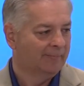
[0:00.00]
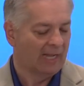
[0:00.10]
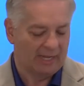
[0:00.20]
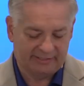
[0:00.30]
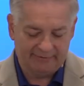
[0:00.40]

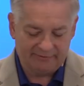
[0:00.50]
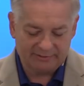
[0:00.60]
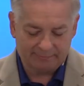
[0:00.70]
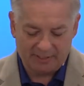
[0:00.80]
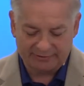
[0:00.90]
I'll give
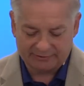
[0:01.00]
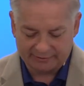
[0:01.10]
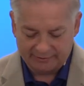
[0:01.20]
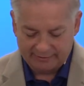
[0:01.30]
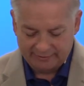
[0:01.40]
this much
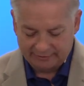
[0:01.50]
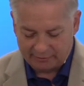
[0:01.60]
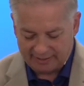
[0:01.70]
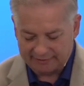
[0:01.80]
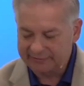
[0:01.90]

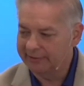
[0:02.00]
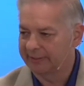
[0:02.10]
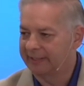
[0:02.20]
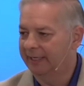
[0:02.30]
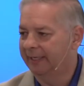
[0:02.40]
credit to the
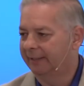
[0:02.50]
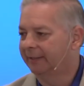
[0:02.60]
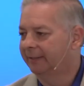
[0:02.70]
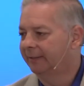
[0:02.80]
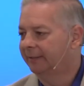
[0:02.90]
king.